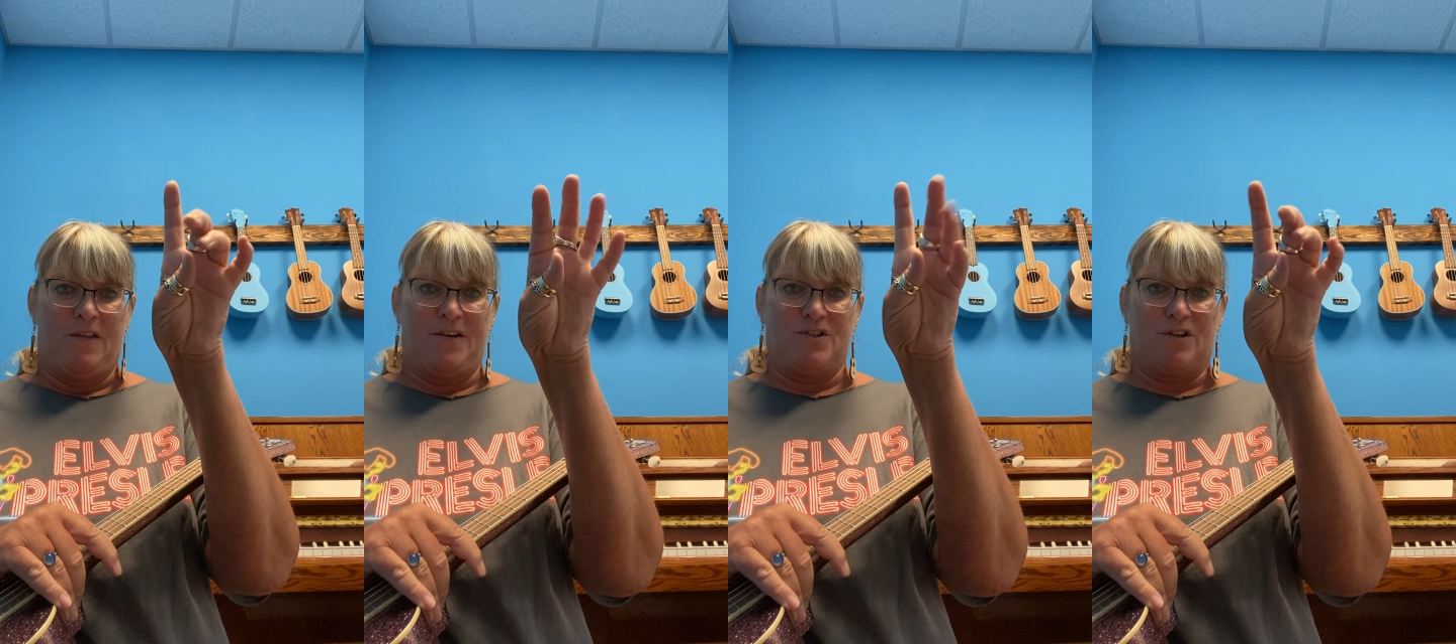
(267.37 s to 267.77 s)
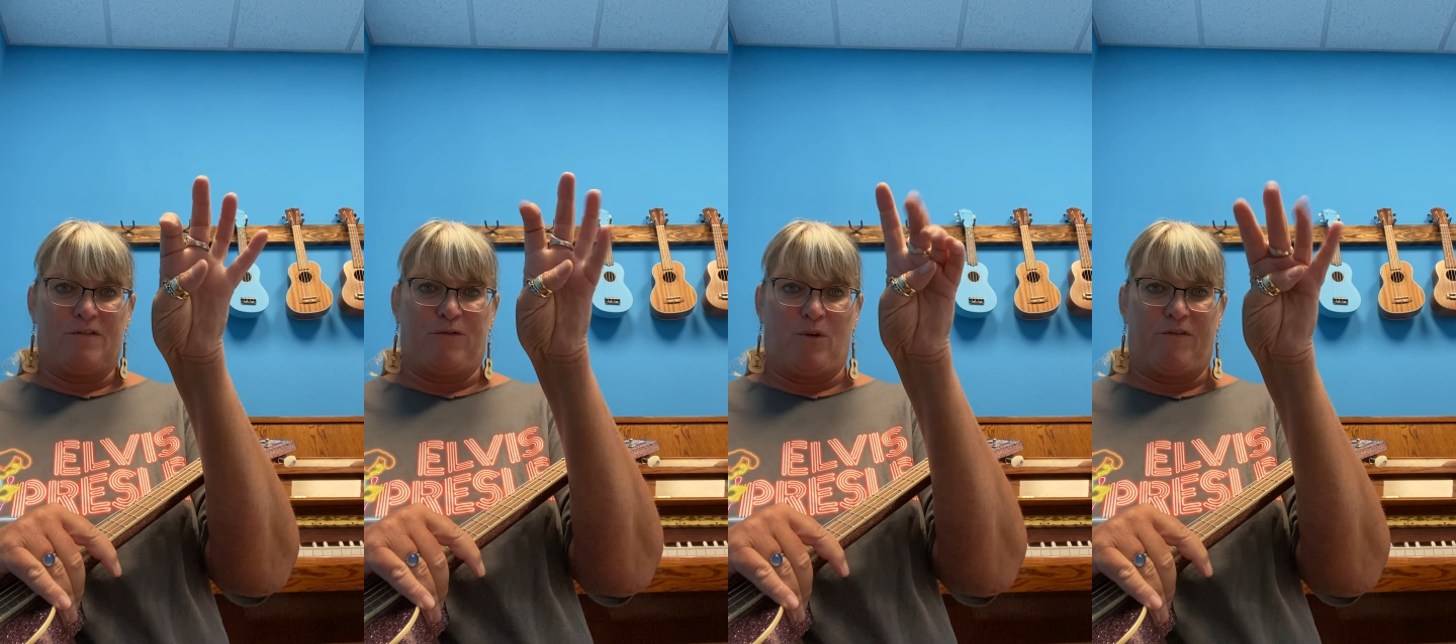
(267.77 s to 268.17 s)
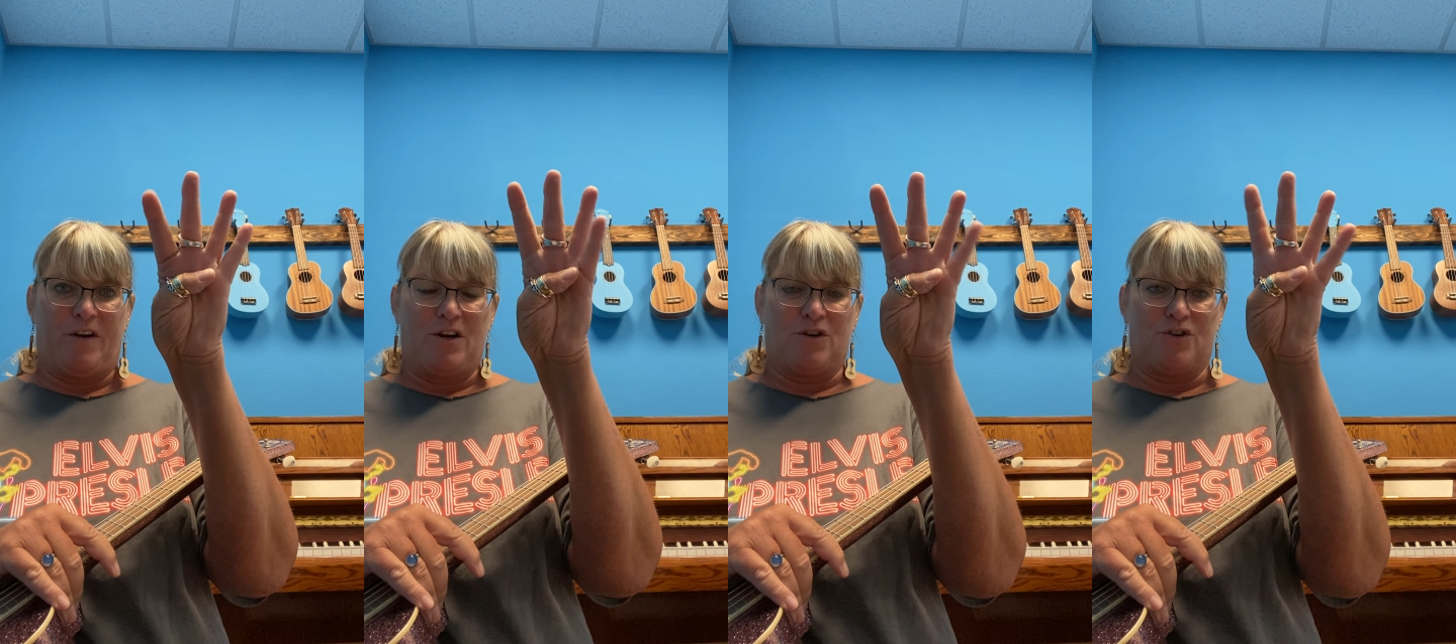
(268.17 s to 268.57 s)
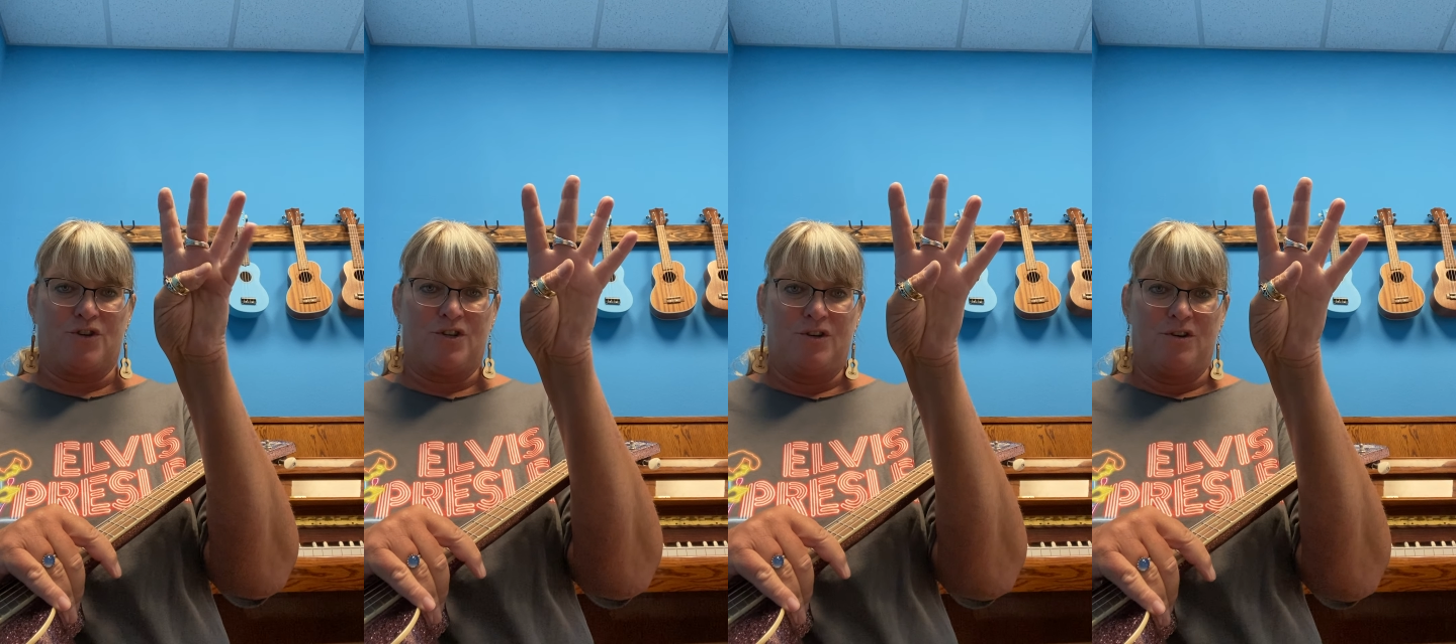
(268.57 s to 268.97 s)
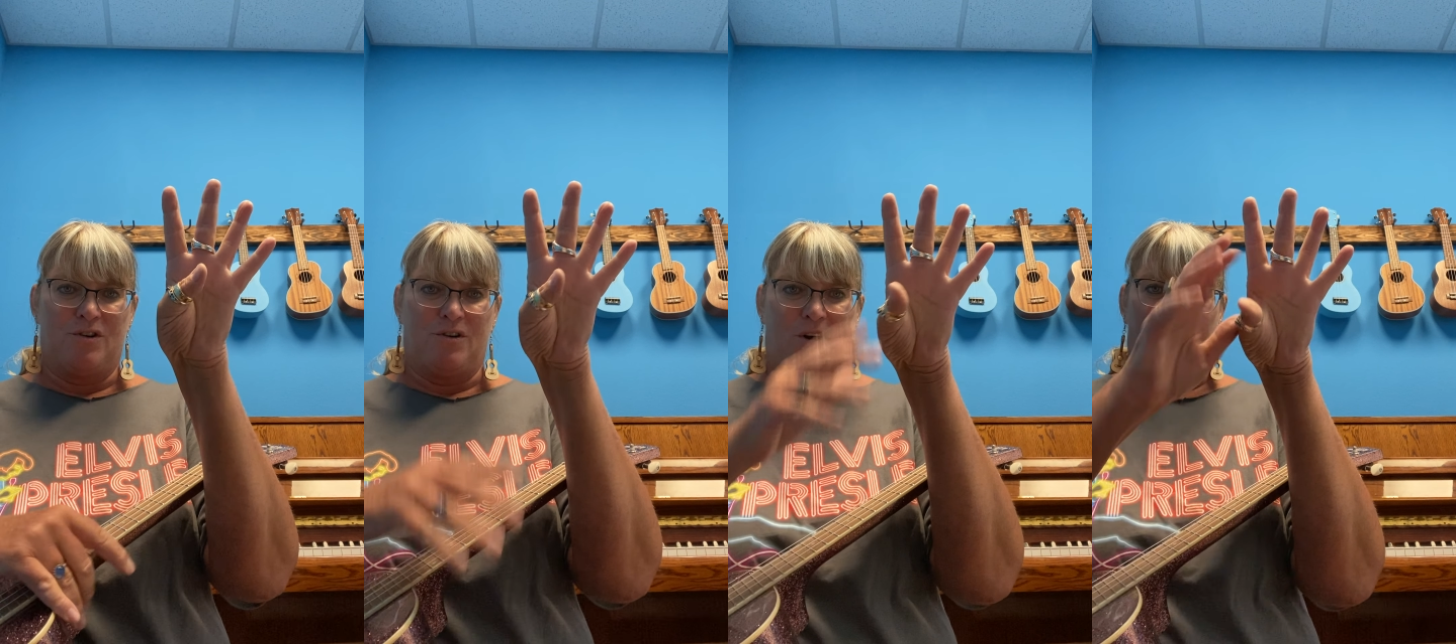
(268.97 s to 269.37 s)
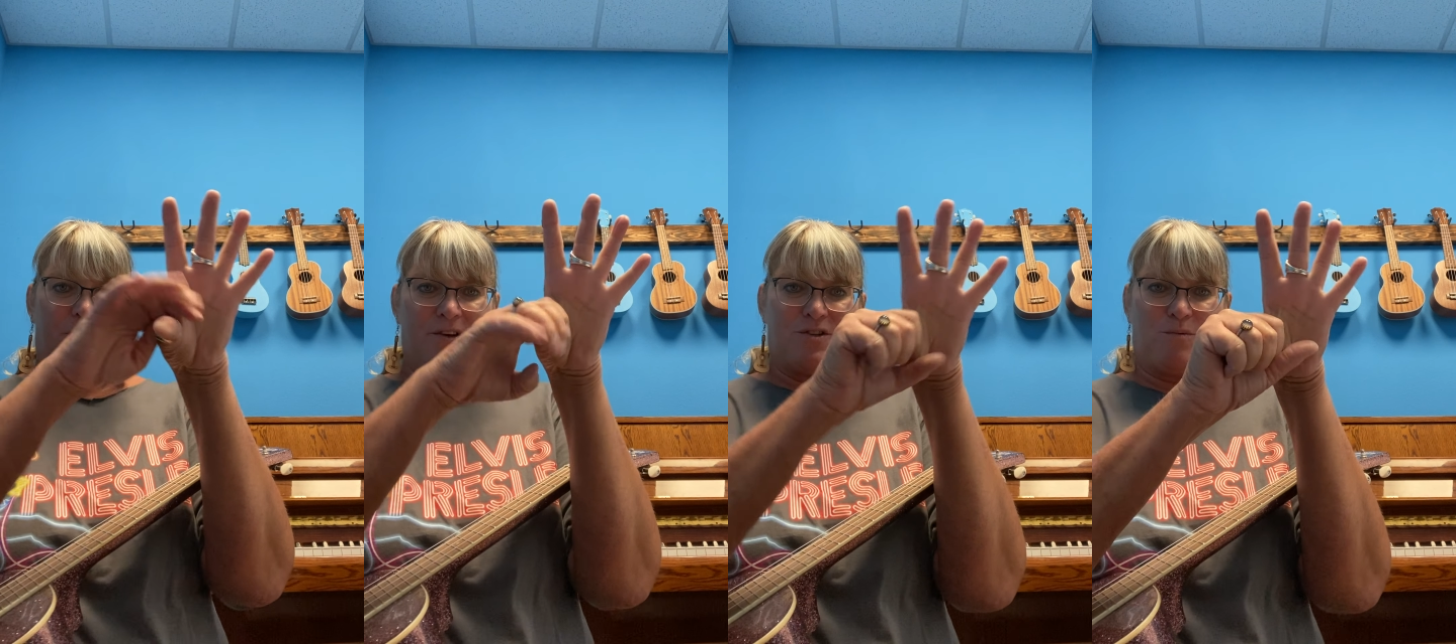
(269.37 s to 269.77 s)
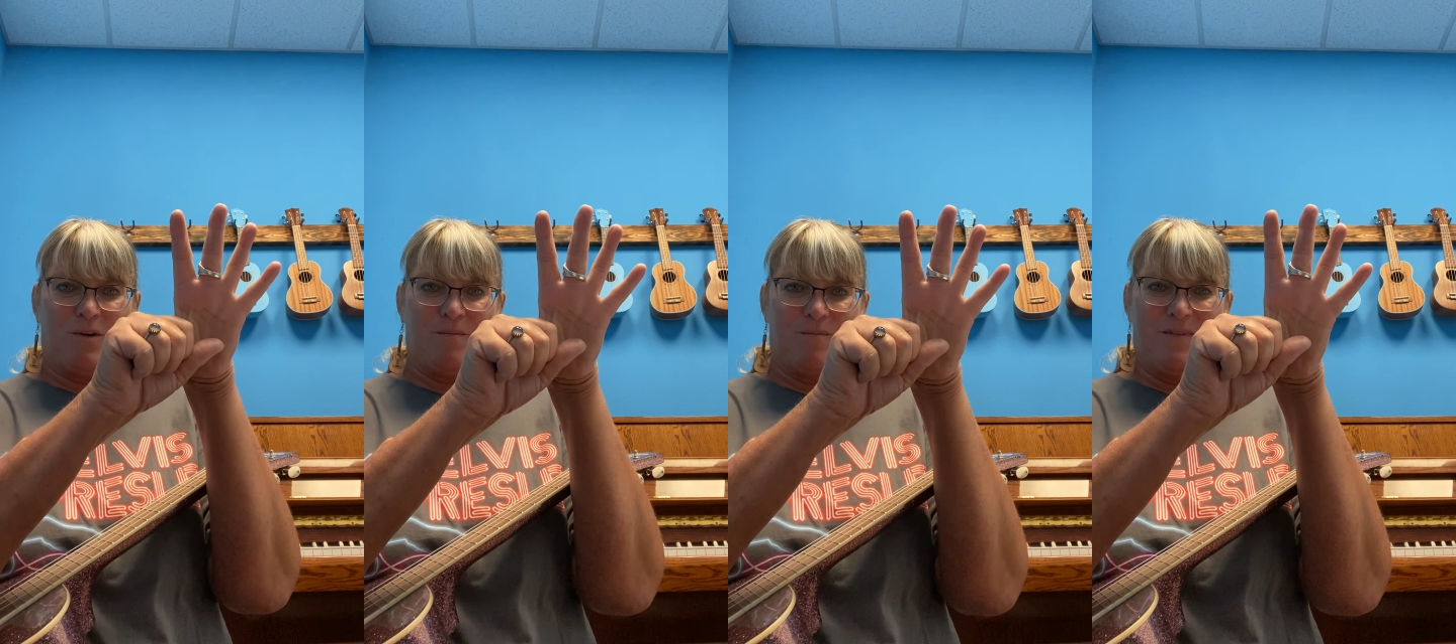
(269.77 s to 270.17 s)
These are the 4 fingers. Not this one.